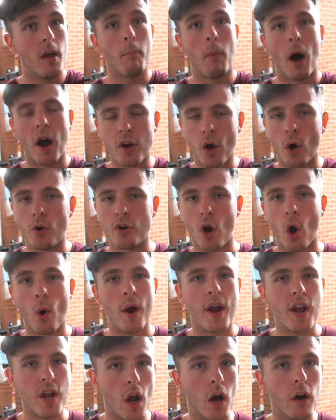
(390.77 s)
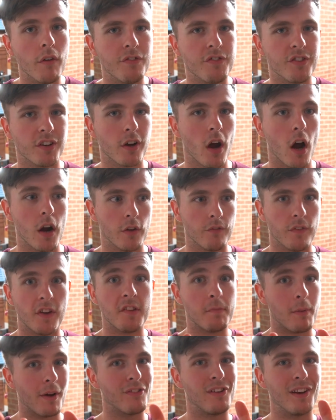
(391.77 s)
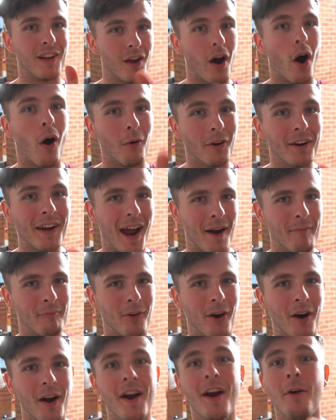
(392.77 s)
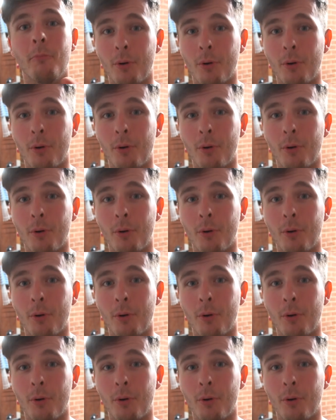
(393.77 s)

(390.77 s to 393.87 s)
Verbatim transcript: but I don't know enough to kind of, especially on camera,